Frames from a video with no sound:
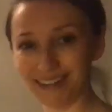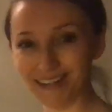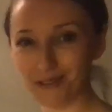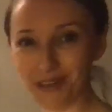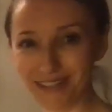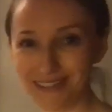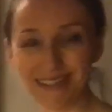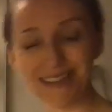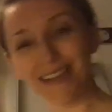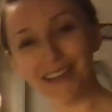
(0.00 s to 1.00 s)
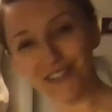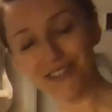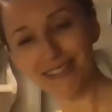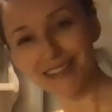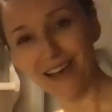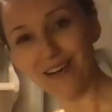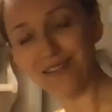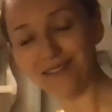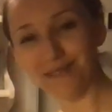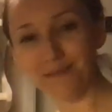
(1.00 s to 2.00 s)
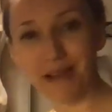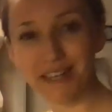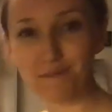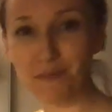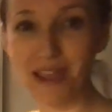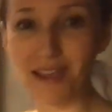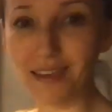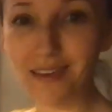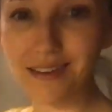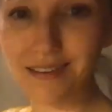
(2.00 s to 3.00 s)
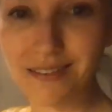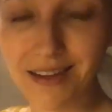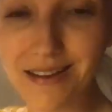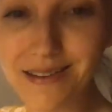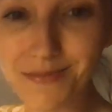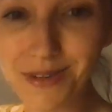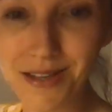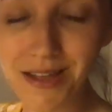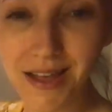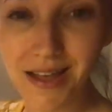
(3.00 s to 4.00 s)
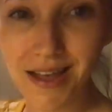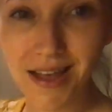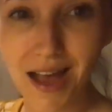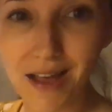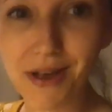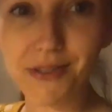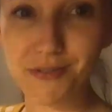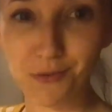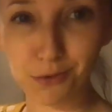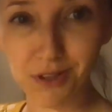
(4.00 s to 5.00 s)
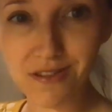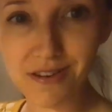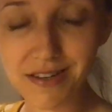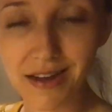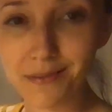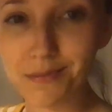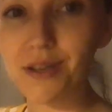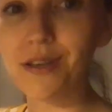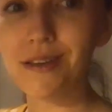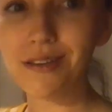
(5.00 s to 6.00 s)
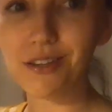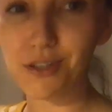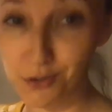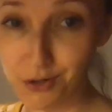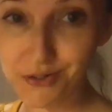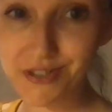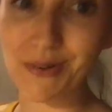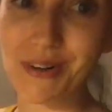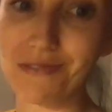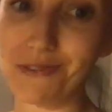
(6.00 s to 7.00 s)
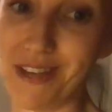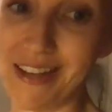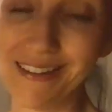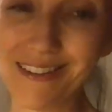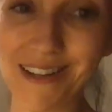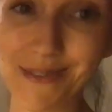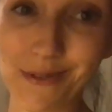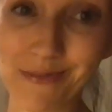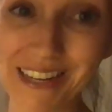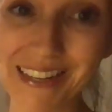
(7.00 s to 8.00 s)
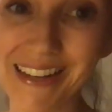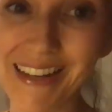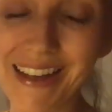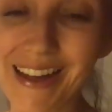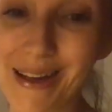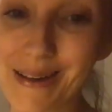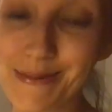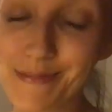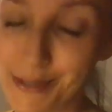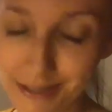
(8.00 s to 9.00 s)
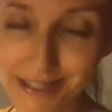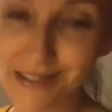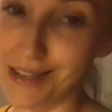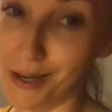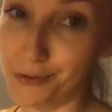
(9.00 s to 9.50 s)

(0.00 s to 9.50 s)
dandy trusty kitchen scale. Mine is pink. I've had this for a really long time. You know the story if you've taken a class with me. This is like a